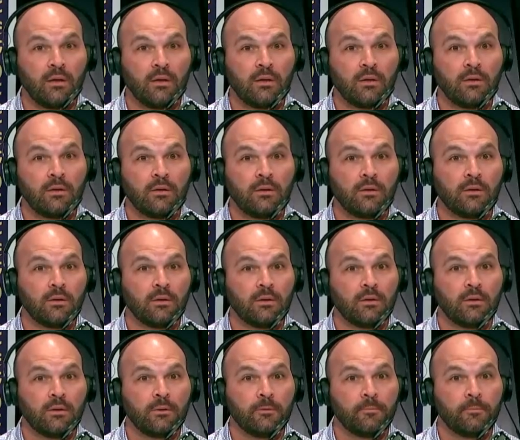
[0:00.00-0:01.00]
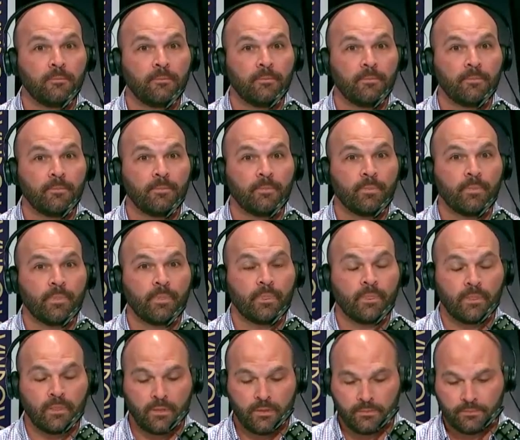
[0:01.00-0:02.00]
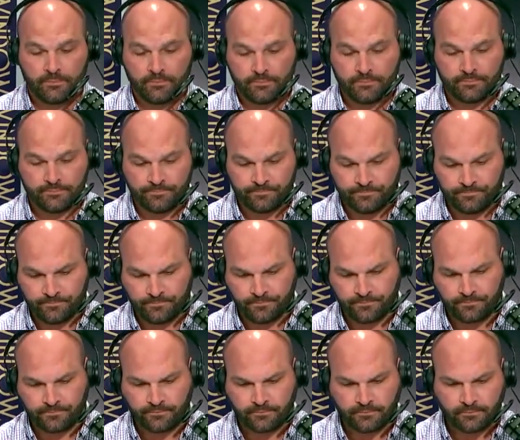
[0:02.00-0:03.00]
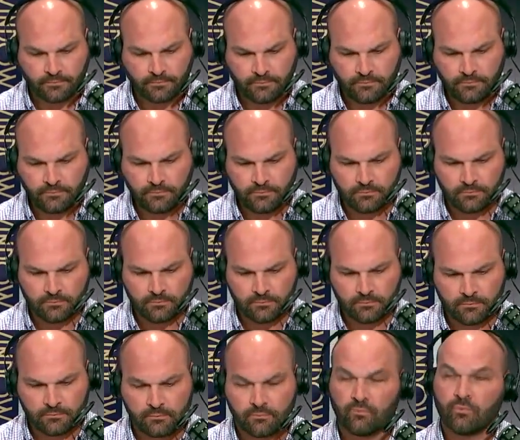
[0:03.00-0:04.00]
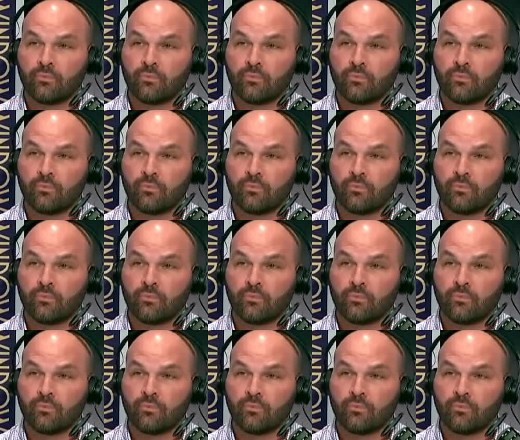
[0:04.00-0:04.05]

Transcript: (no one is talking)